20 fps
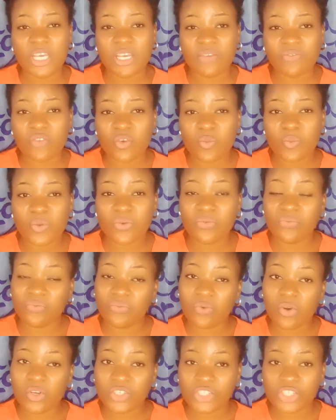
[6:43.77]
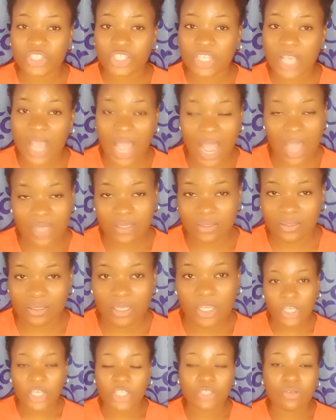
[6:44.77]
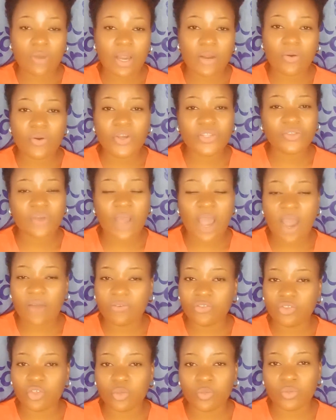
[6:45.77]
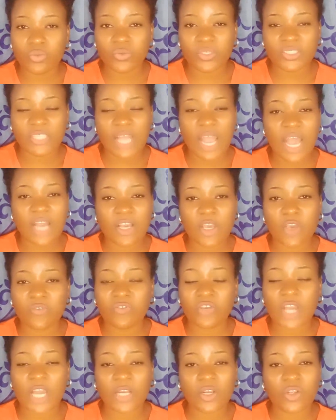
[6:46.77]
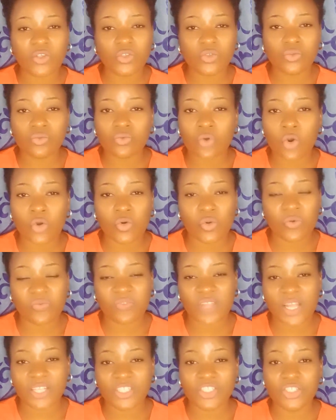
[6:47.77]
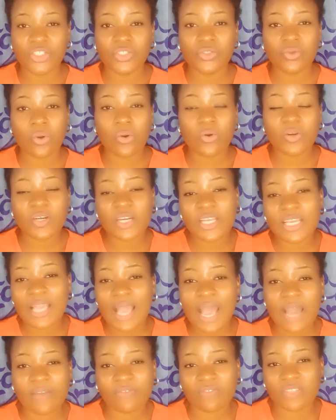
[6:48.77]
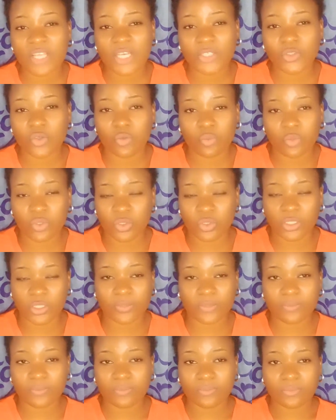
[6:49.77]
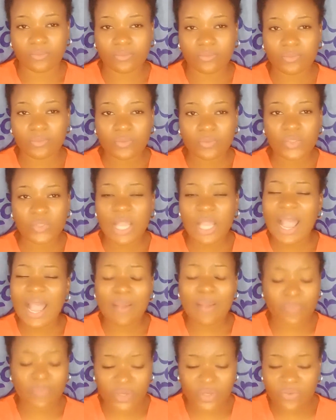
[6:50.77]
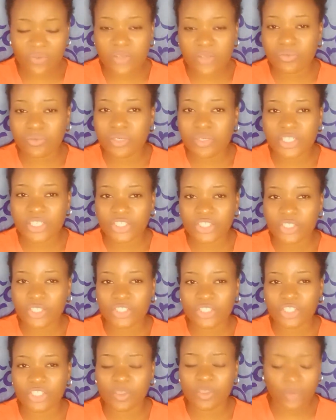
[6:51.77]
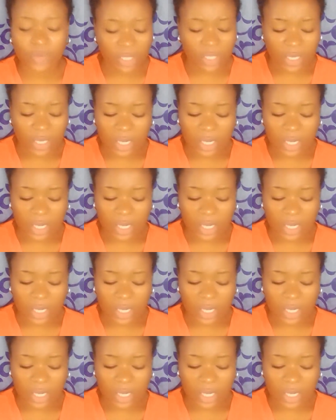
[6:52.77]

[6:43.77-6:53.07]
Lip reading: even before she has. You are going to have trouble with her if you cannot do all of that. She's only after your money. A previous relationship,